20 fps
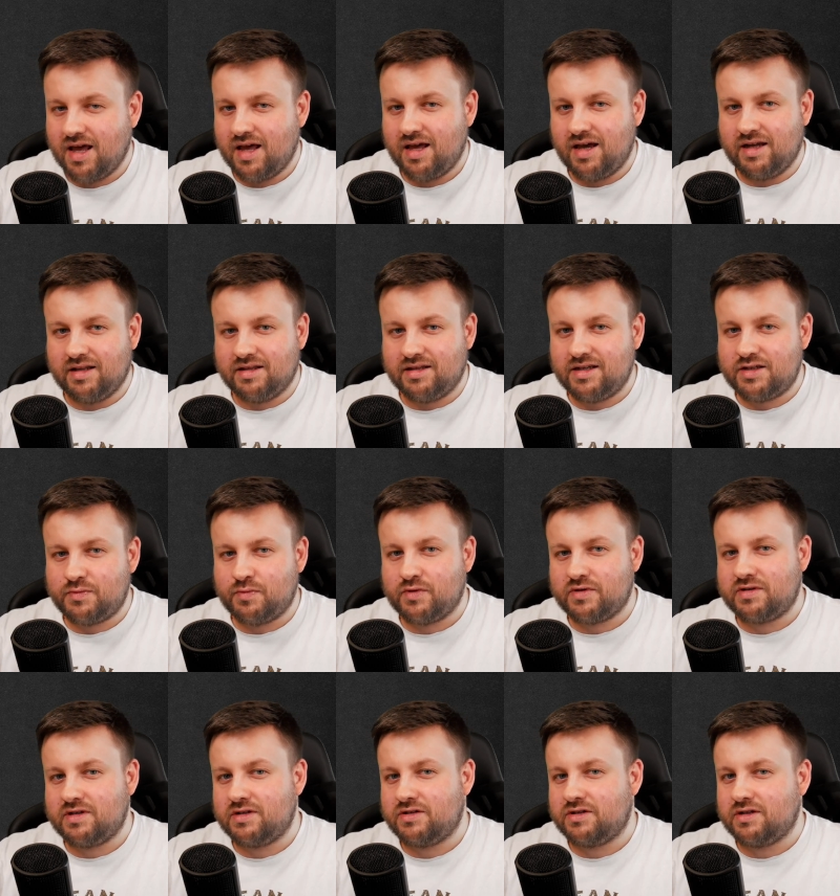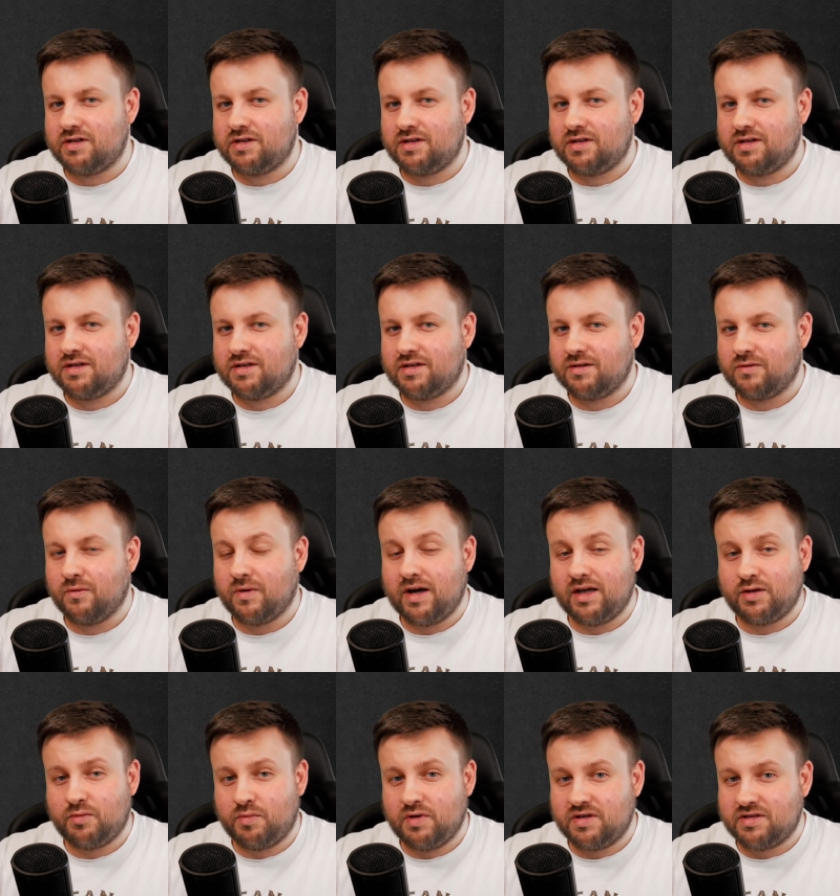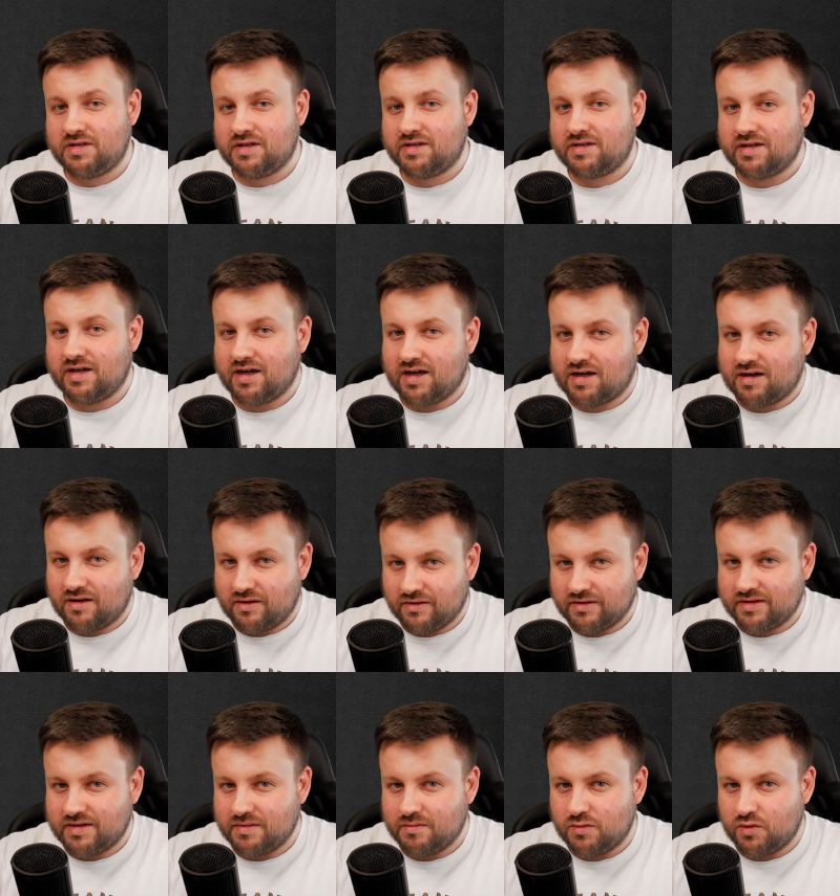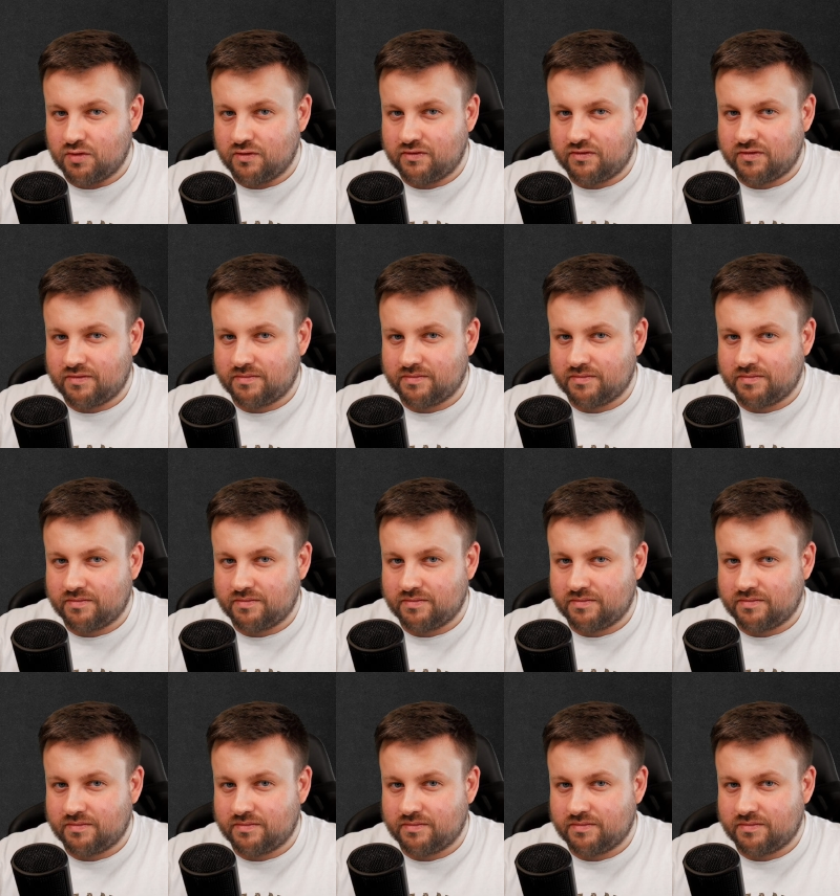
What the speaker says: In this position, white pieces are on the move.